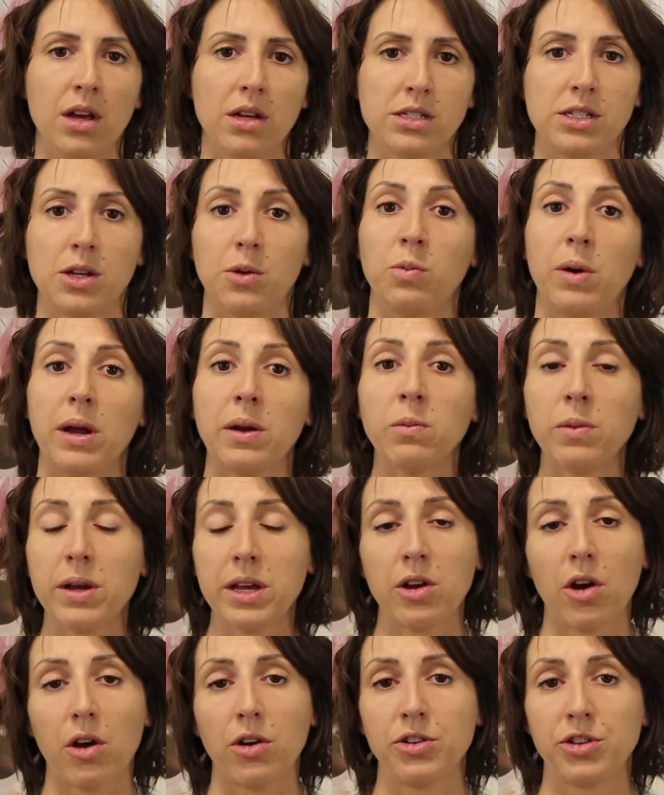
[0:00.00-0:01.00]
So when we
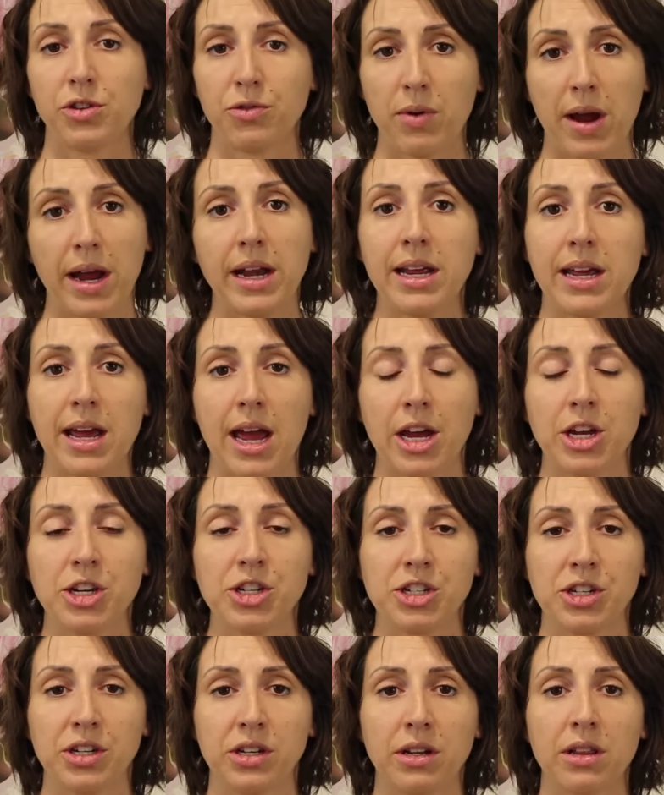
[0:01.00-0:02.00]
go to
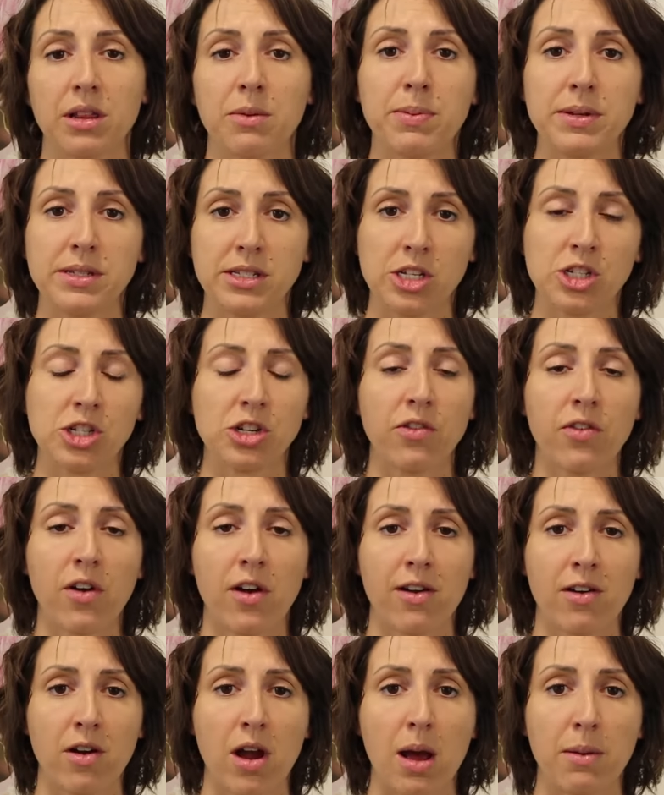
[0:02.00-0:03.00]
radiation, the position of
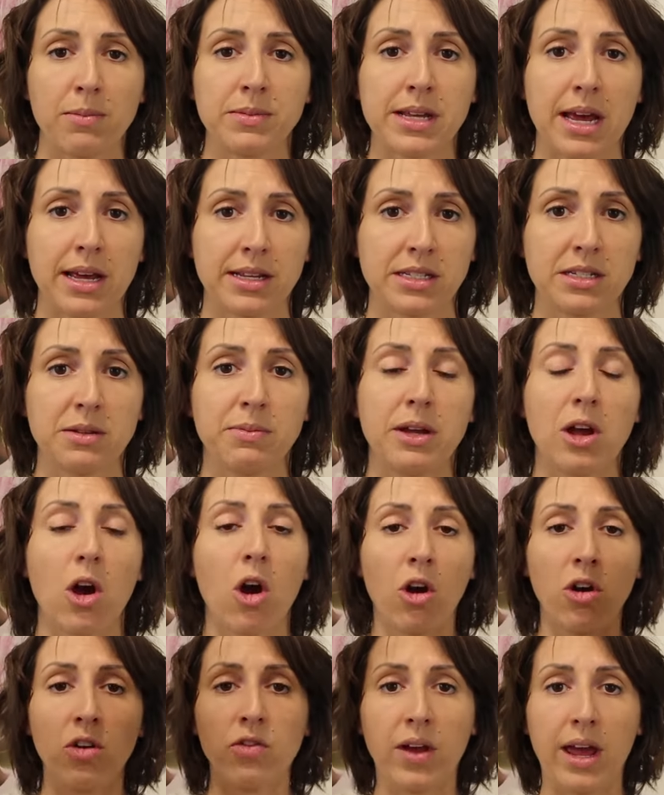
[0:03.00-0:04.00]
our arms has to be
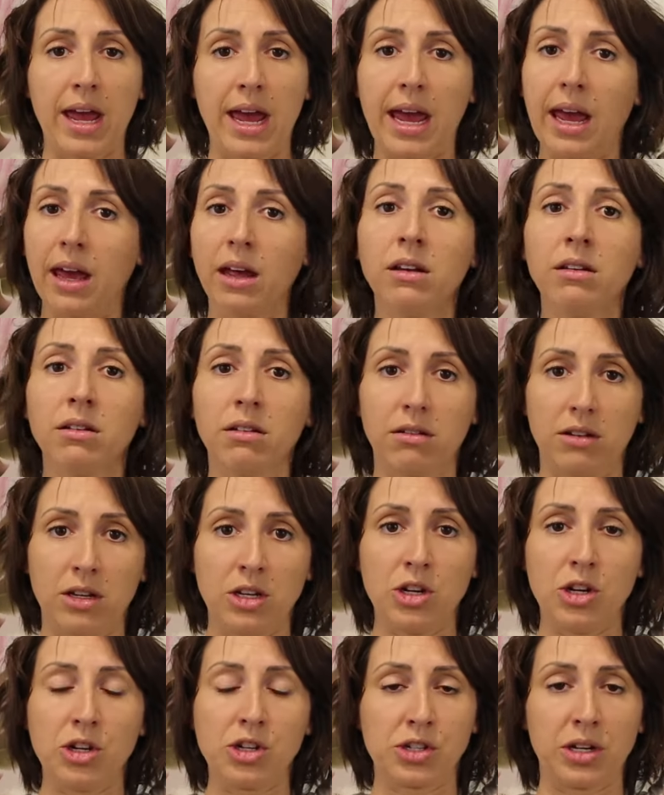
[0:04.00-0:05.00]
overhead,
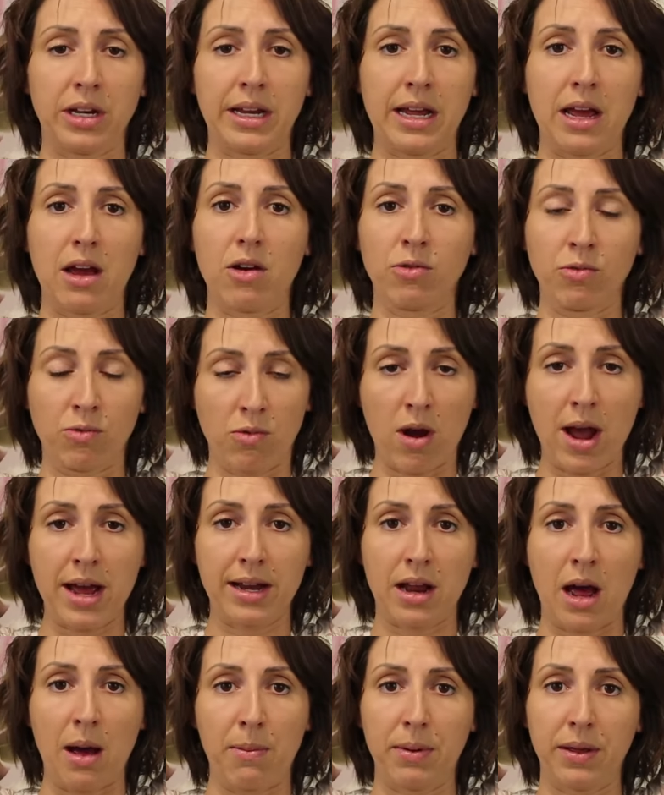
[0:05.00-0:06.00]
usually
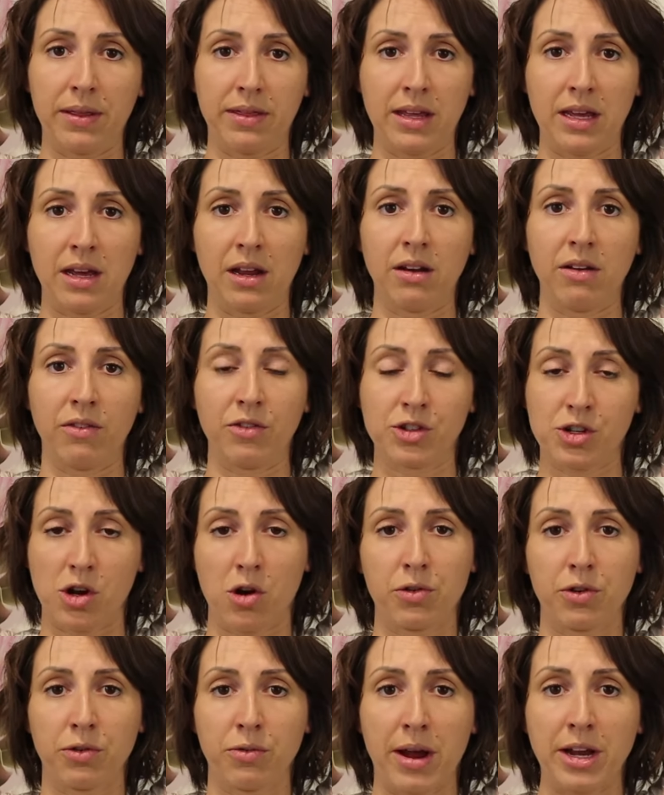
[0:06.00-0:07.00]
right up at the end of
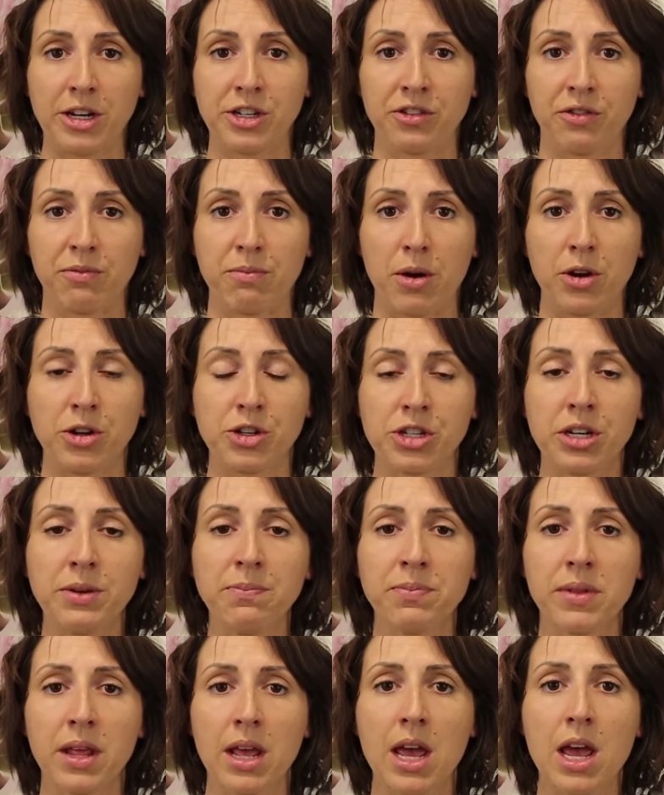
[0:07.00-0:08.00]
shoulder range of
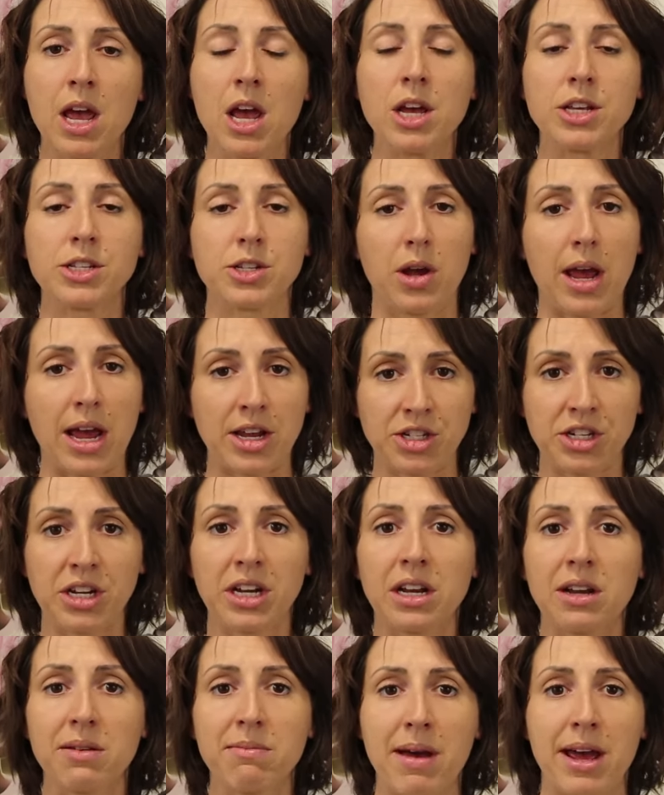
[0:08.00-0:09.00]
motion. So as you
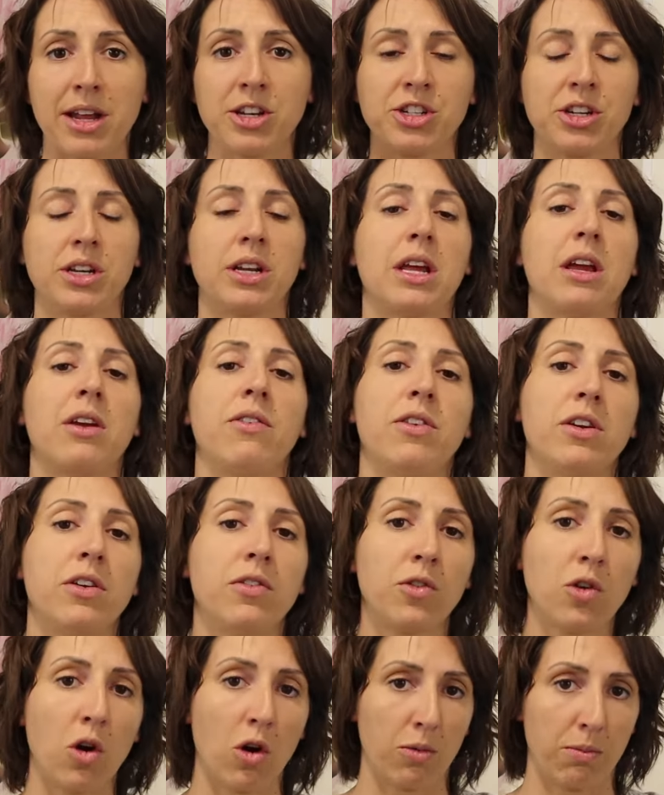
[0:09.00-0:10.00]
can imagine, if
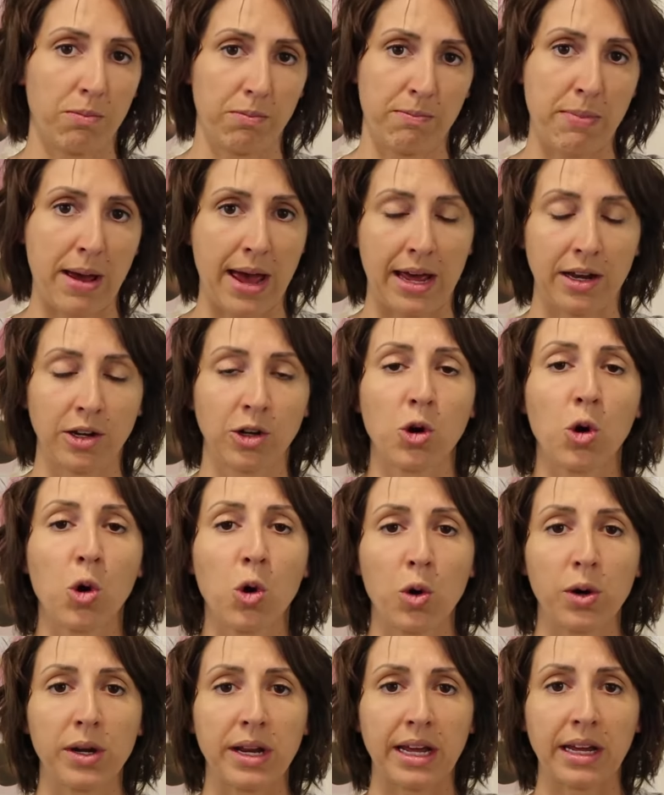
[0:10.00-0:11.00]
you've got bad
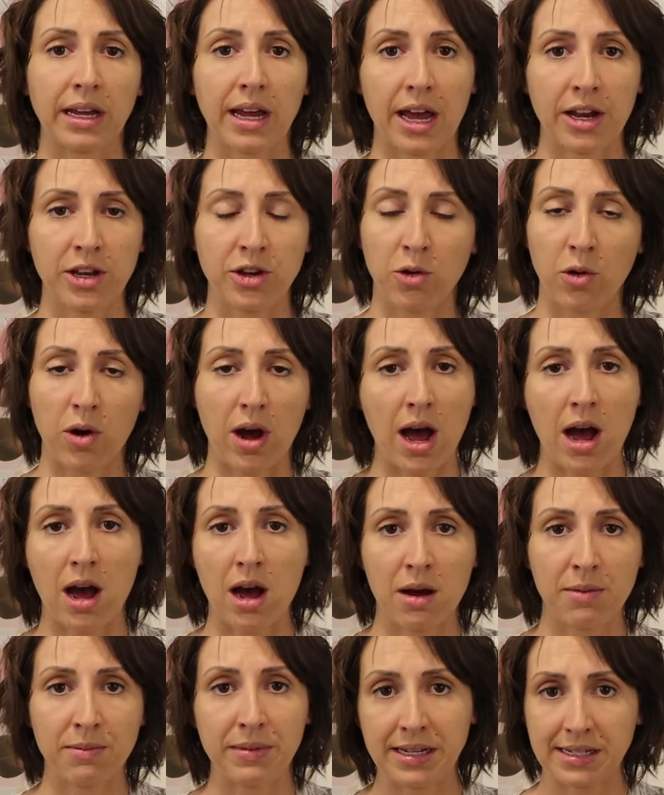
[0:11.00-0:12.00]
cording and your
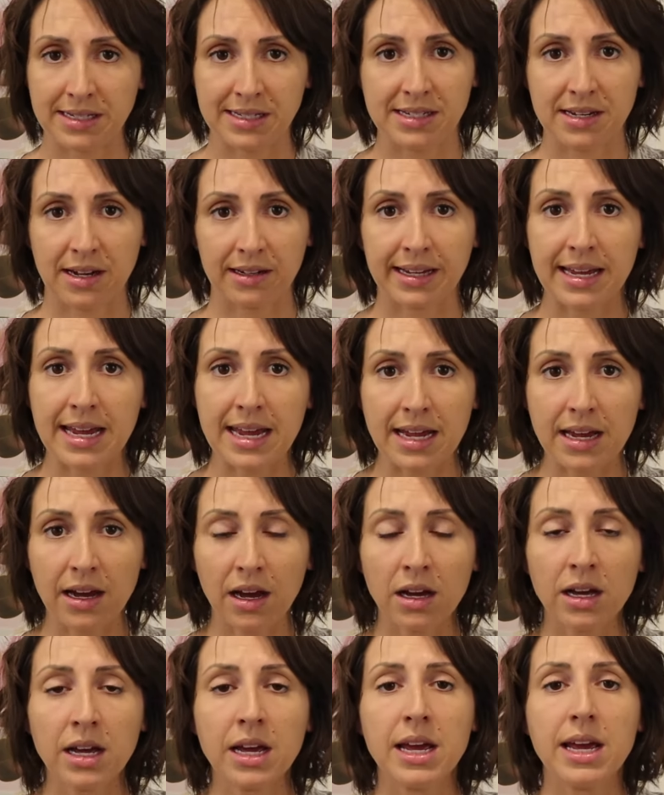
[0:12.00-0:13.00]
arm is stuck
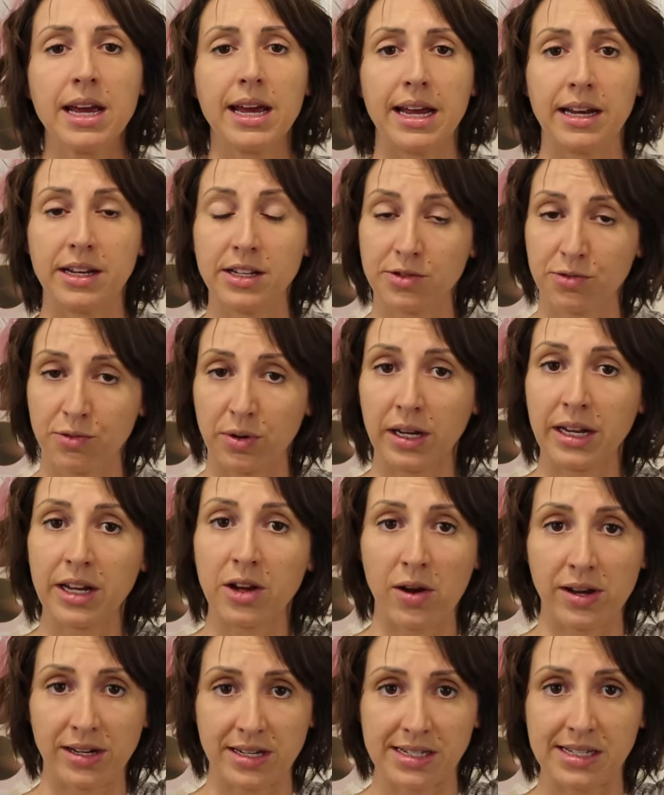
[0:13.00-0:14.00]
here, it is really
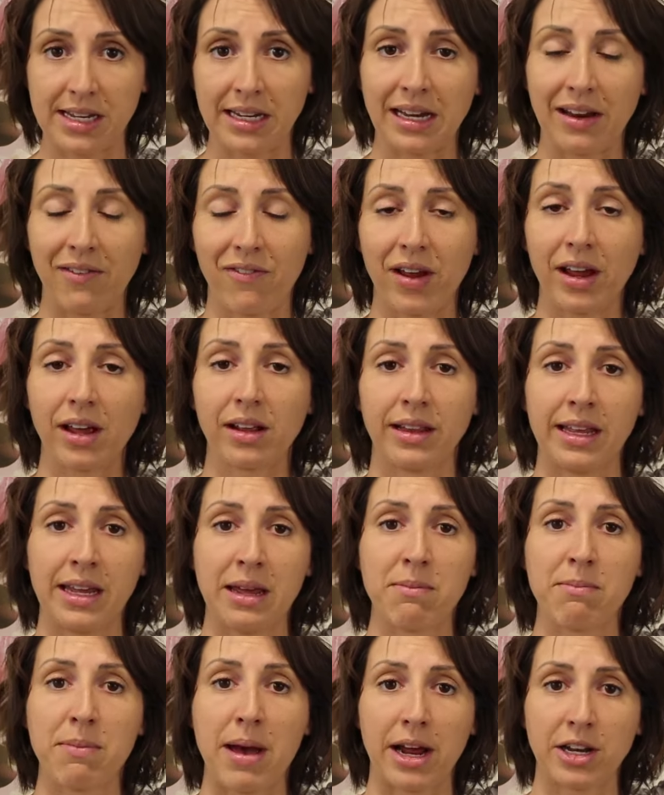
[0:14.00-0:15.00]
going to
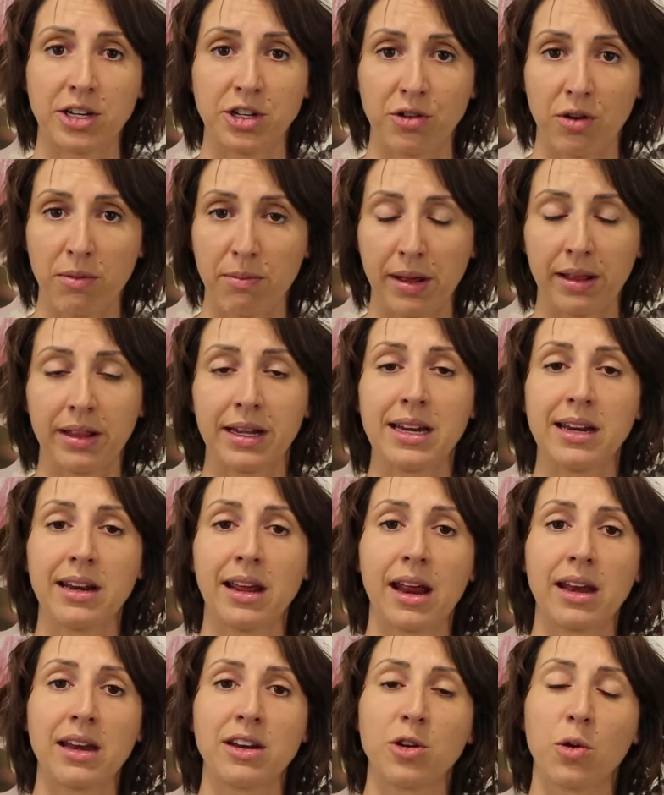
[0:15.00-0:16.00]
significantly impact your ability to
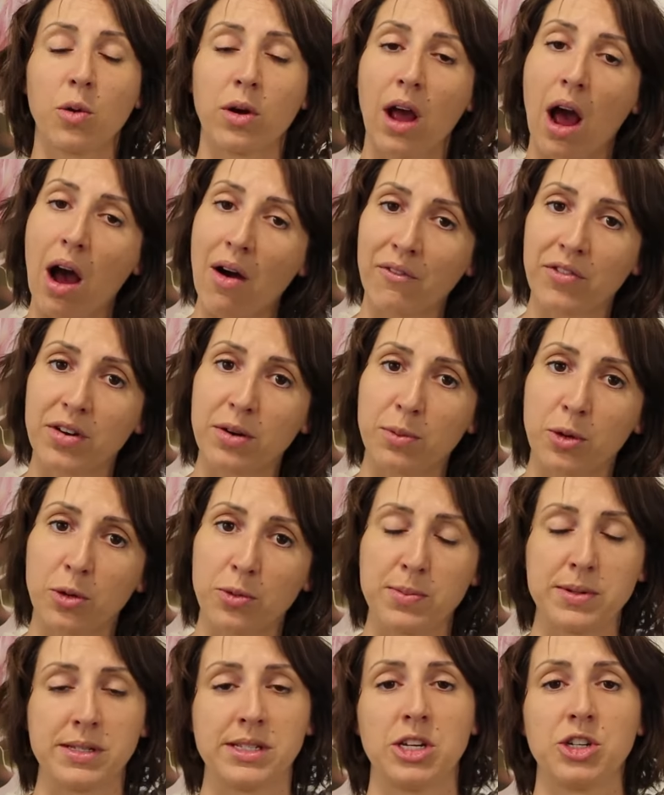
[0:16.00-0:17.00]
get into a
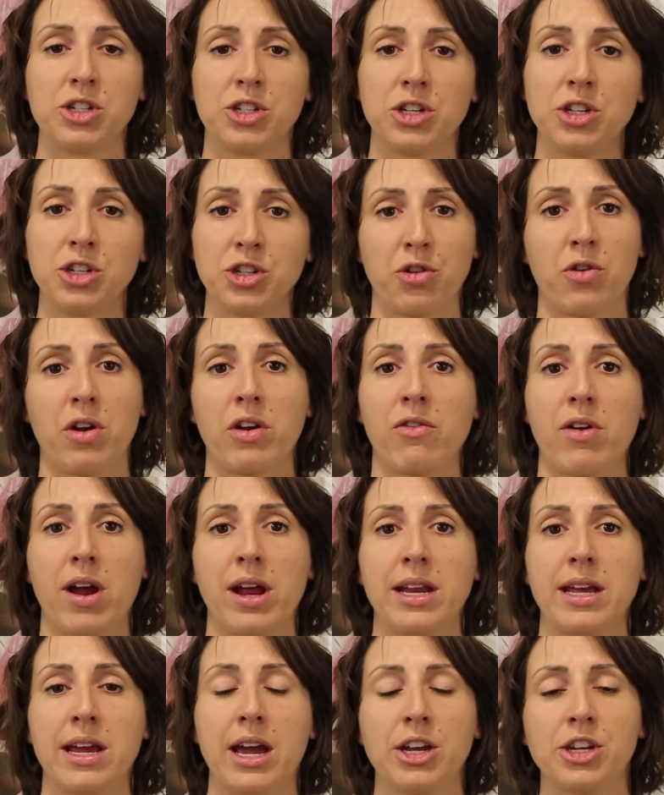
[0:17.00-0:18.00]
comfortable position during
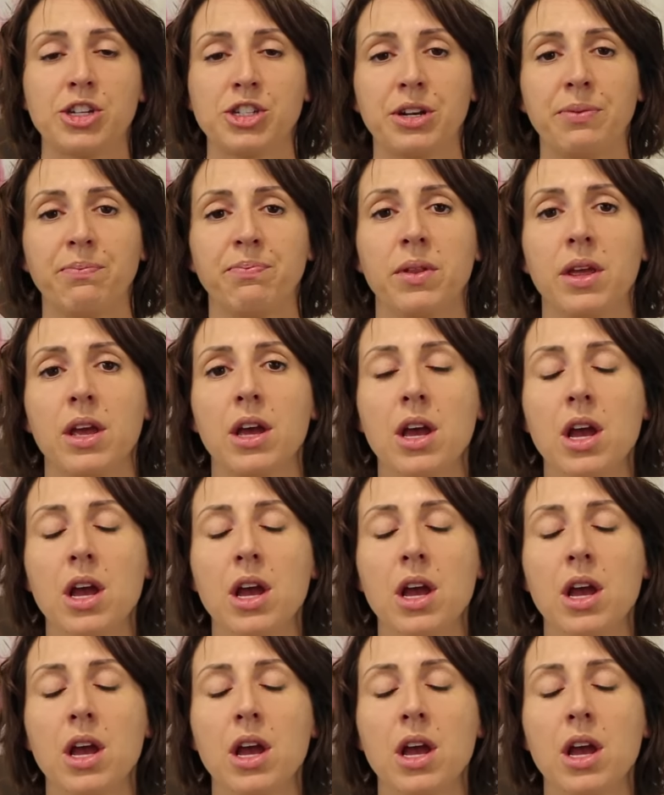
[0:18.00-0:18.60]
radiation.